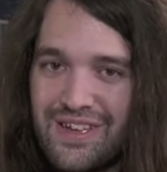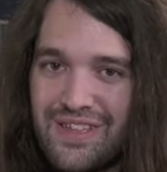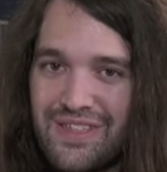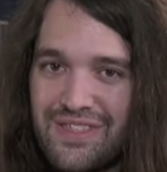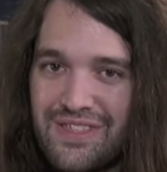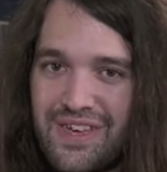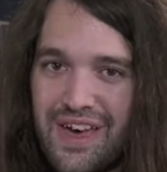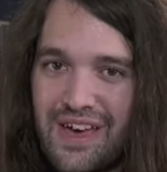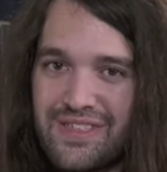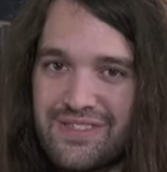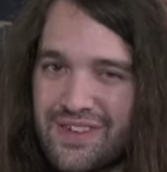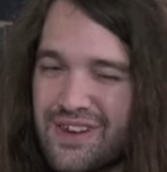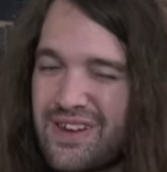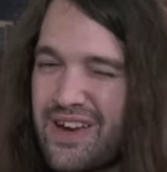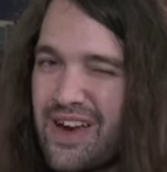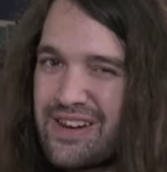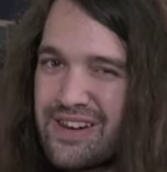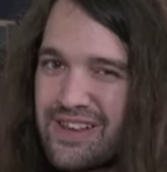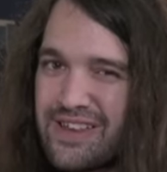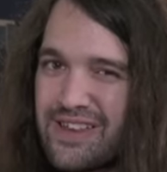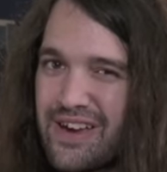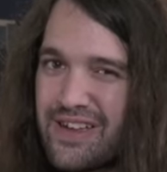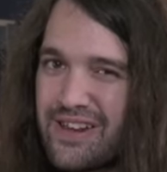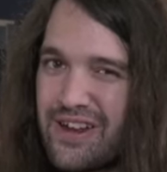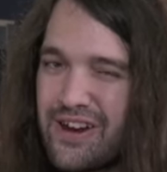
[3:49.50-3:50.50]
that the
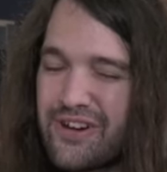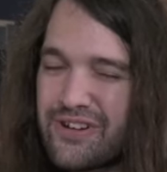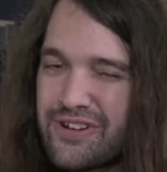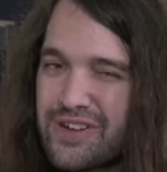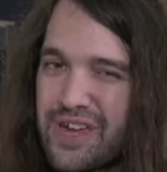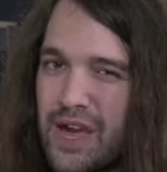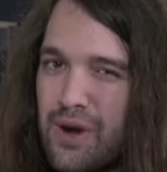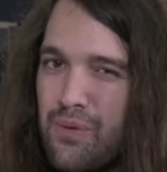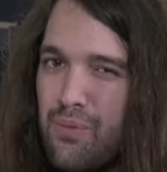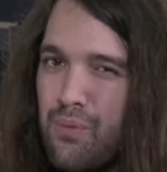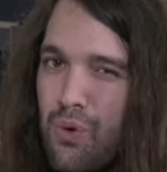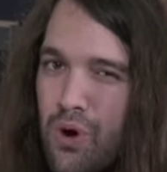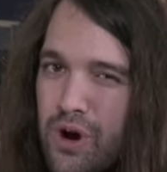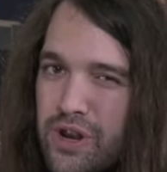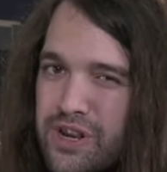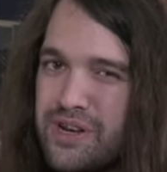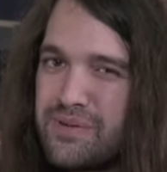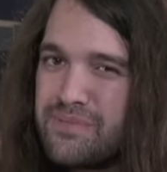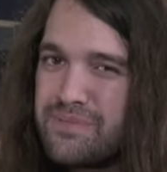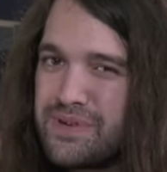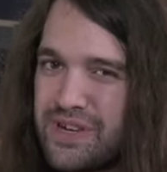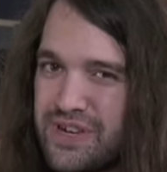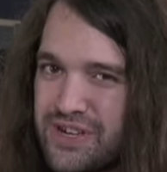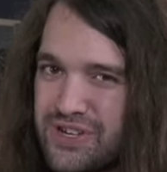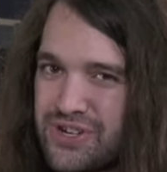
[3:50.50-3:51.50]
9900K
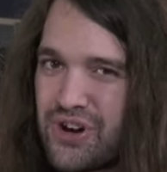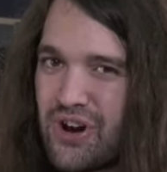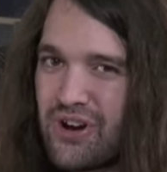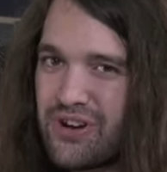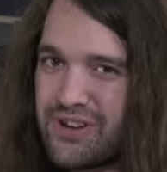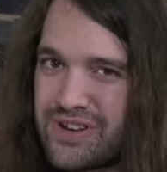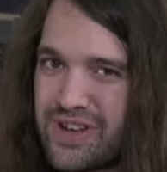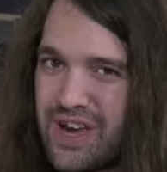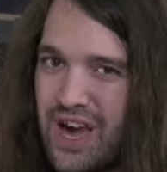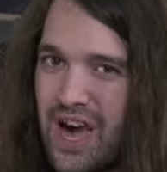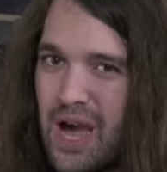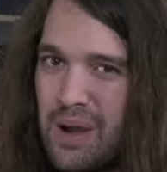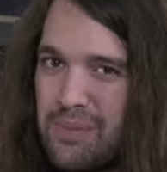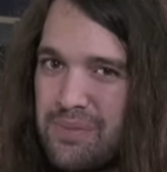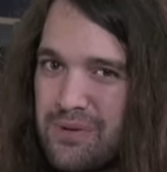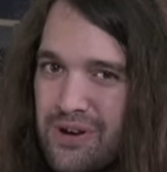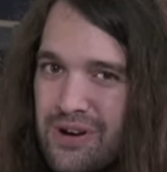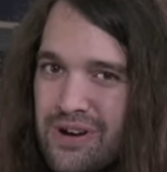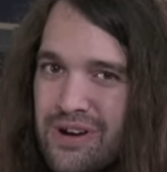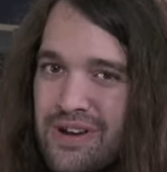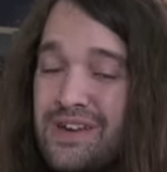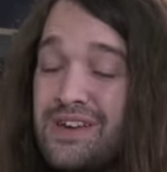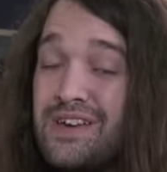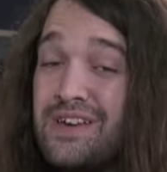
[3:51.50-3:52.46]
wouldn't be a chart topper.